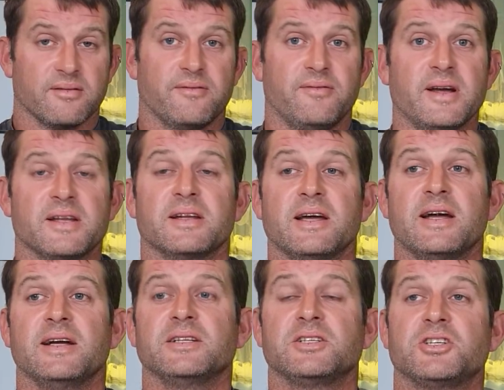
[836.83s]
fed an
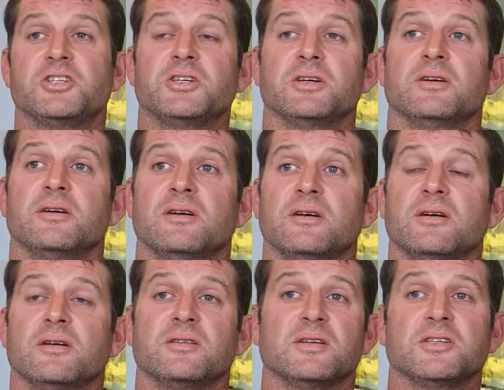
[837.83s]
edge,
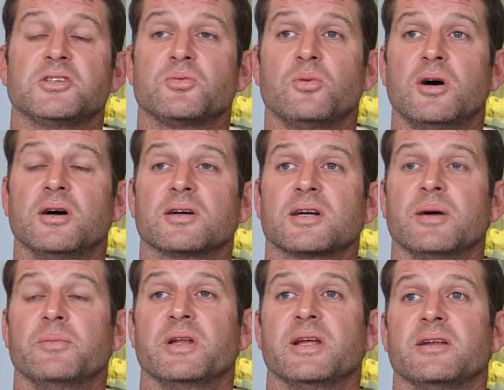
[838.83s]
and they just weren't
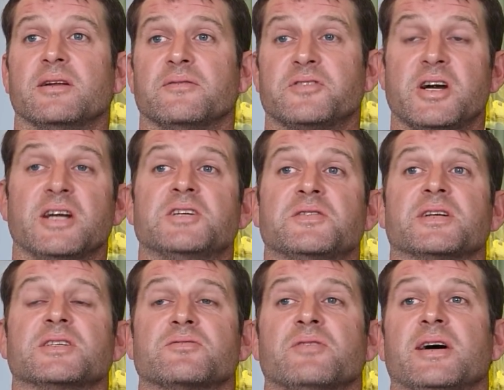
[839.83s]
coming in, and I've changed
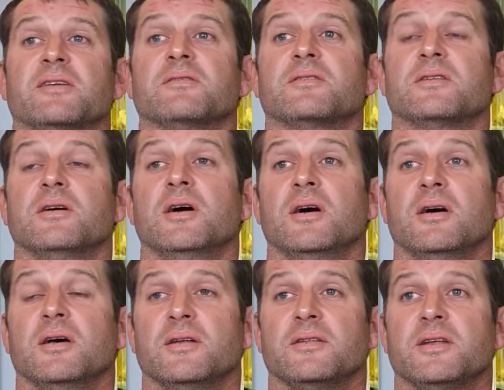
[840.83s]
things around.
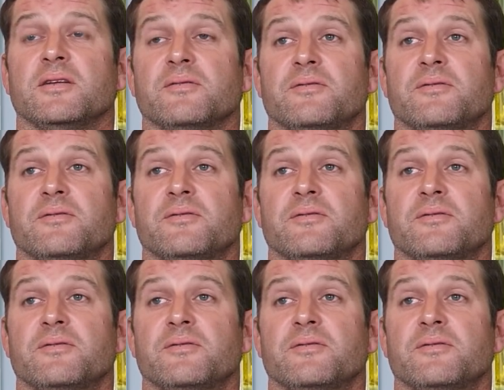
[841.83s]
Didn't